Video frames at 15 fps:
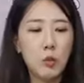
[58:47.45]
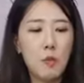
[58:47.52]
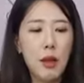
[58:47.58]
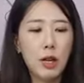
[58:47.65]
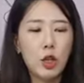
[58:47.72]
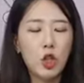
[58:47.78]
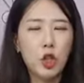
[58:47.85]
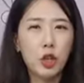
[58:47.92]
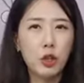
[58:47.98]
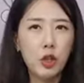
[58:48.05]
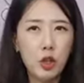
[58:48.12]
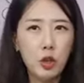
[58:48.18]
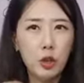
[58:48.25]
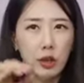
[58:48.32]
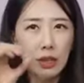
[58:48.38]
make sure
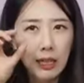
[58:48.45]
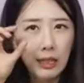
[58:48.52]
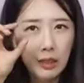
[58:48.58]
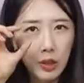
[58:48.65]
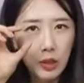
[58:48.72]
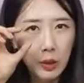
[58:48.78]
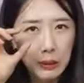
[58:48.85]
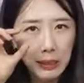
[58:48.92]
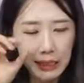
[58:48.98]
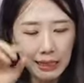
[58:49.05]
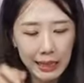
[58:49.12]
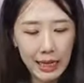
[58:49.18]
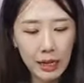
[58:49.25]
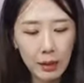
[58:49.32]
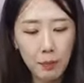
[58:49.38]
your kids don't
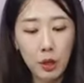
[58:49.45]
see it,